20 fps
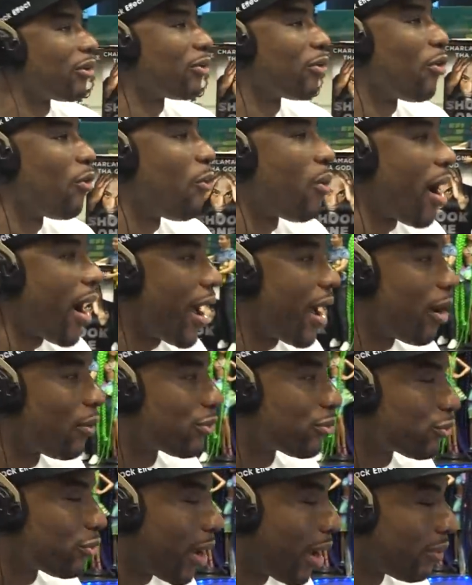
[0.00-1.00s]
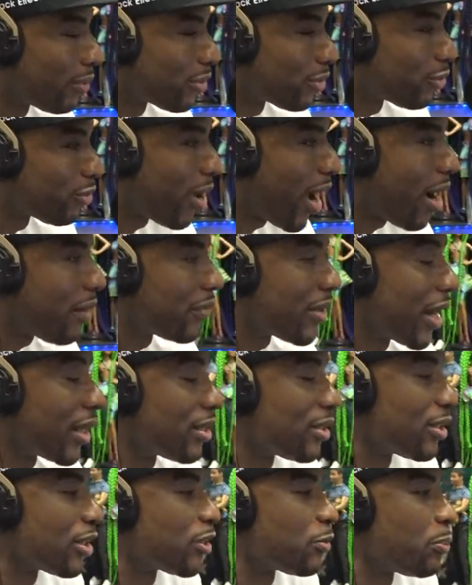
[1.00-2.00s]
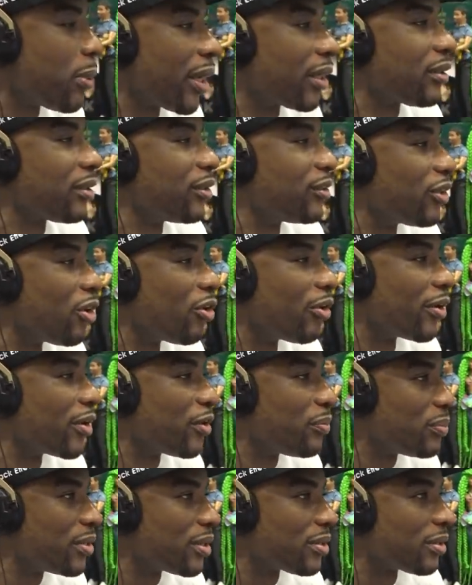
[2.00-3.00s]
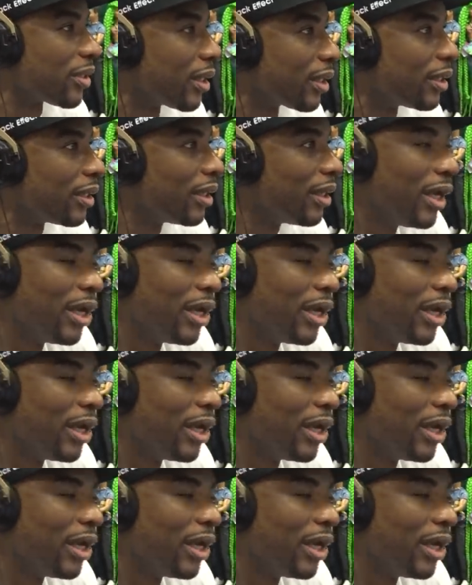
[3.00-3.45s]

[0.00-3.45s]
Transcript: don't know why I was I was driving. I just expected Lauryn to be singing.